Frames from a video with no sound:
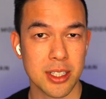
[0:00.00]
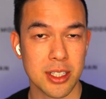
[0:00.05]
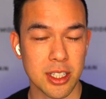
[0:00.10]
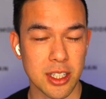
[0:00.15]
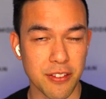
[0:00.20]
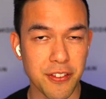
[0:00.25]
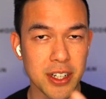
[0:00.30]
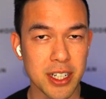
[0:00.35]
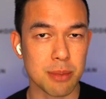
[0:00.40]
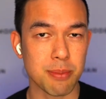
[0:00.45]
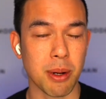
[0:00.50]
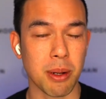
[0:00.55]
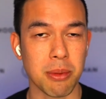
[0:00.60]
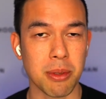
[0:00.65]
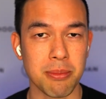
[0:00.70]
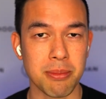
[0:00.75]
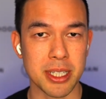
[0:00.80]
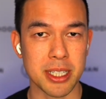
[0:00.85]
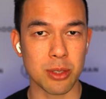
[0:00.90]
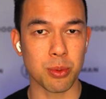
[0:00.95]
So the first
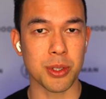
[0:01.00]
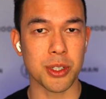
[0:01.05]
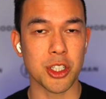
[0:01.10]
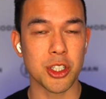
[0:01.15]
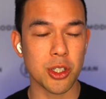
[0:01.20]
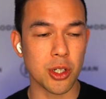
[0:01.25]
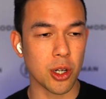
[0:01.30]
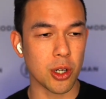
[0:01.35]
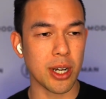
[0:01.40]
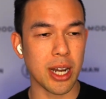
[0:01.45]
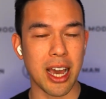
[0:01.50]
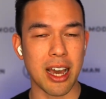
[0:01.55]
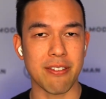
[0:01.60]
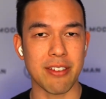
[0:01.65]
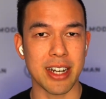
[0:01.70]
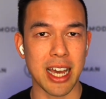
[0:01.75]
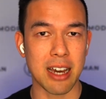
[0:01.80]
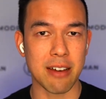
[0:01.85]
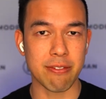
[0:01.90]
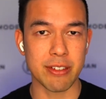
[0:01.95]
problem is when you don't have
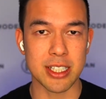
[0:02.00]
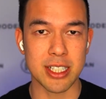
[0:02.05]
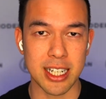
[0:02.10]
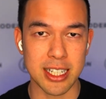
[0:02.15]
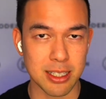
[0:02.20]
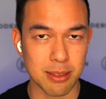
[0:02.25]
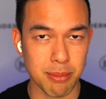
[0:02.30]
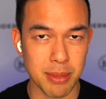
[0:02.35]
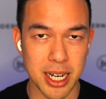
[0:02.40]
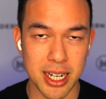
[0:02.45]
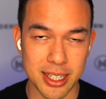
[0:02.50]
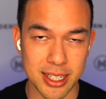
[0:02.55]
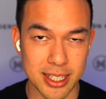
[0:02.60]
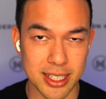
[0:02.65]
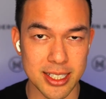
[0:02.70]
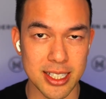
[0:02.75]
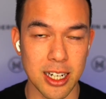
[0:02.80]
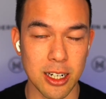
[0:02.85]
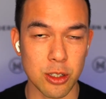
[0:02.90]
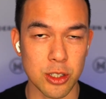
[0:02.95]
an advertising, marketing,
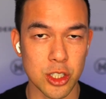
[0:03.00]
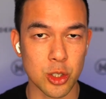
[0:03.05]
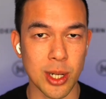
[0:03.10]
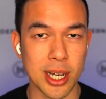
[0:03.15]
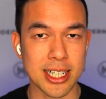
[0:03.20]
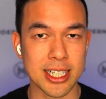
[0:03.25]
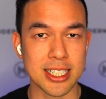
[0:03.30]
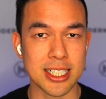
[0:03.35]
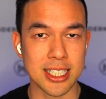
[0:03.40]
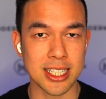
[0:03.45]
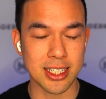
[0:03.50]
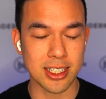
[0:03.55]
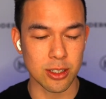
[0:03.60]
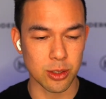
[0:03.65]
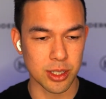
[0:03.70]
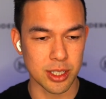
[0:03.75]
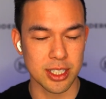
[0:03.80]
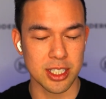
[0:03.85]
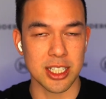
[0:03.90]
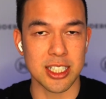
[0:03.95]
sales strategy in
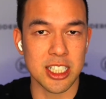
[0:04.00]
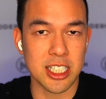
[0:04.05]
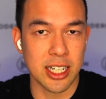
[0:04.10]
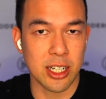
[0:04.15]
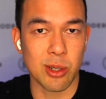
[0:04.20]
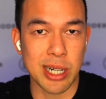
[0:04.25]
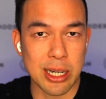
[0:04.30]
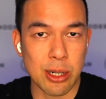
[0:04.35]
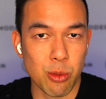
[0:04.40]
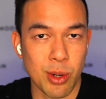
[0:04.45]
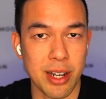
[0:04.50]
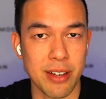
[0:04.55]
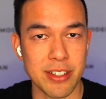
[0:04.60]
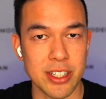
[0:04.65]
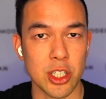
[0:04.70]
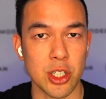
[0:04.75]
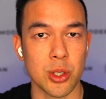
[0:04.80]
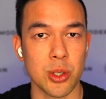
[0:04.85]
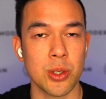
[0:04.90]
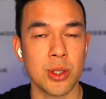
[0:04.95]
order to generate
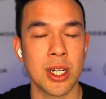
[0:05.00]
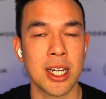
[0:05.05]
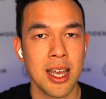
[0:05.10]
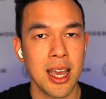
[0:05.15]
revenue.